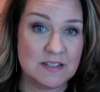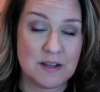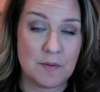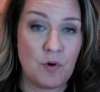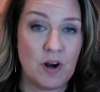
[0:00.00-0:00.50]

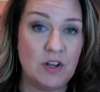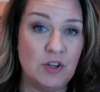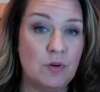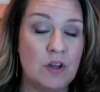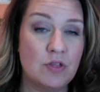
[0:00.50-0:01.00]
somewhere
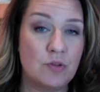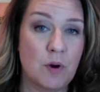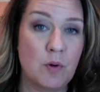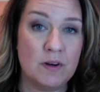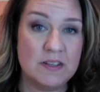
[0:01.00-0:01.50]
you can
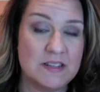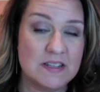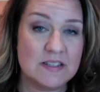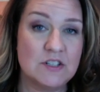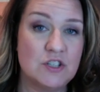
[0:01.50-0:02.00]
throw
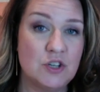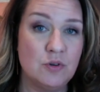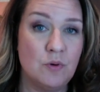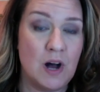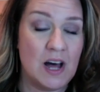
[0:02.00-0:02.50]
receipts
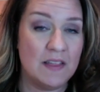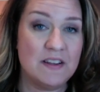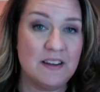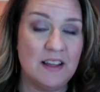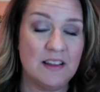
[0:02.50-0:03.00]
into on
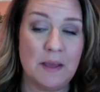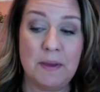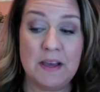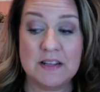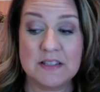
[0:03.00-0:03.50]
the daily,
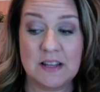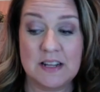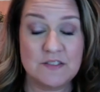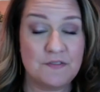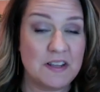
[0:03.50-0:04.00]
because
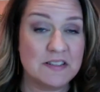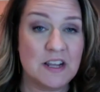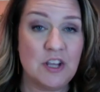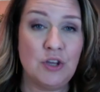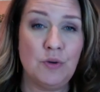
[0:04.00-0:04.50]
let's face
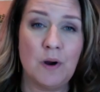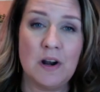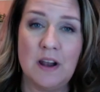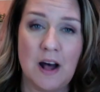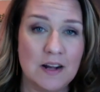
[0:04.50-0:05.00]
it, you
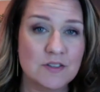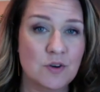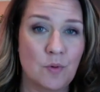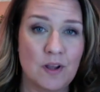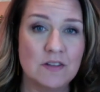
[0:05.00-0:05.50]
are not
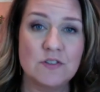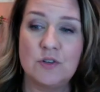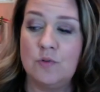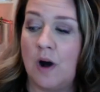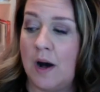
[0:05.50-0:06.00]
going
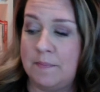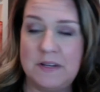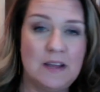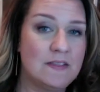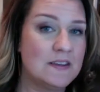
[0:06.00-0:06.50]
to
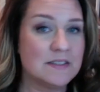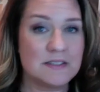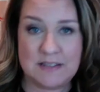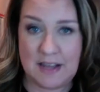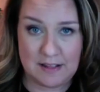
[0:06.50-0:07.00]
update this
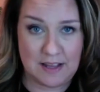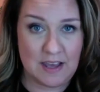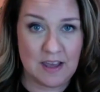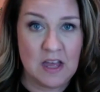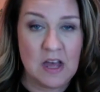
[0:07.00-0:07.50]

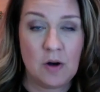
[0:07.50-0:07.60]
daily.